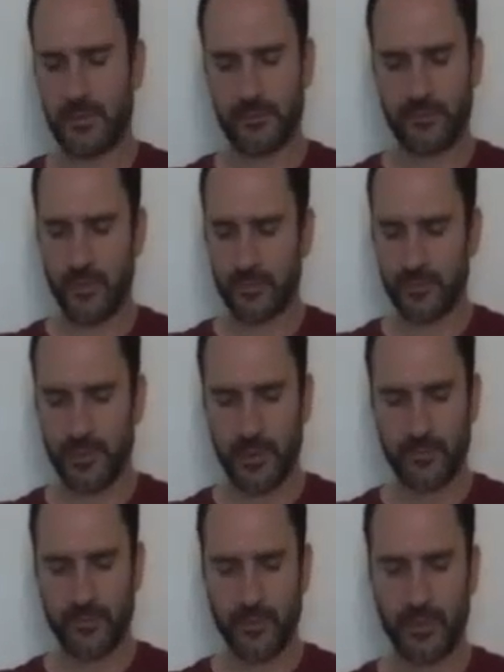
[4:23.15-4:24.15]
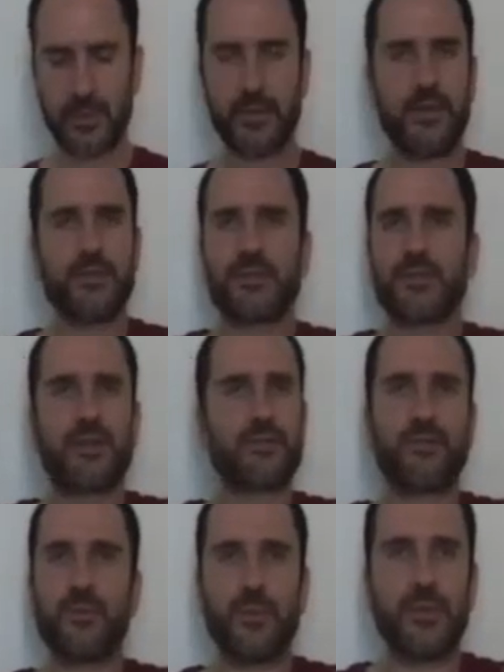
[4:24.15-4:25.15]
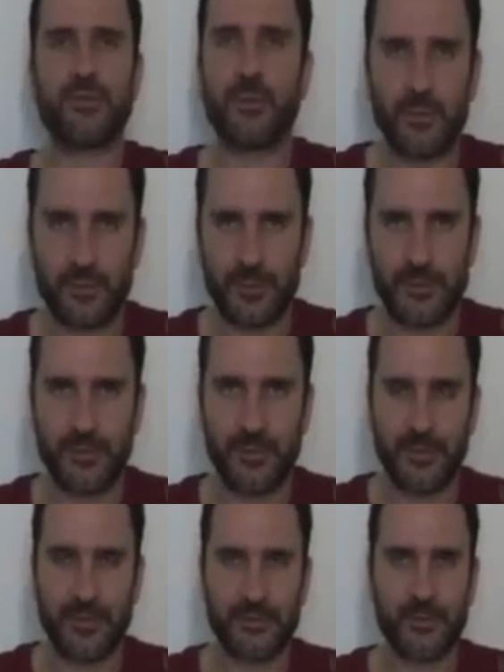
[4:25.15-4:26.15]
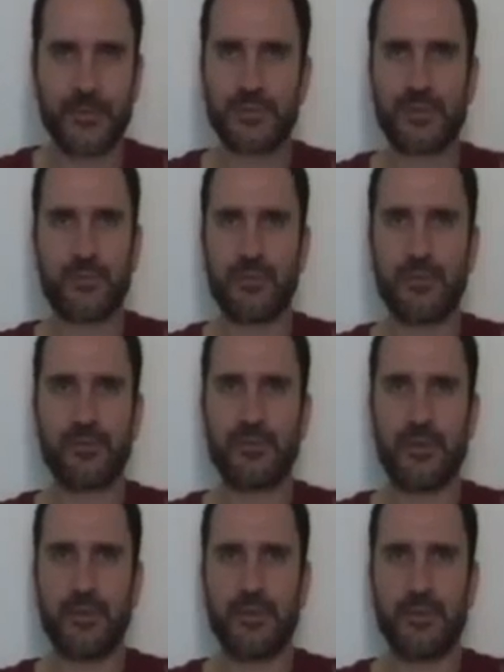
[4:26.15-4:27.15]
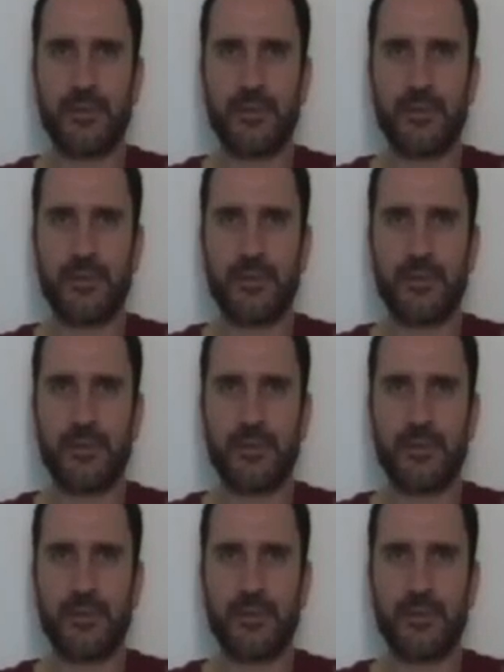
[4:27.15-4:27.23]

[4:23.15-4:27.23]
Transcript: As far as Belfort, he just has to do what he's always been doing, especially recently.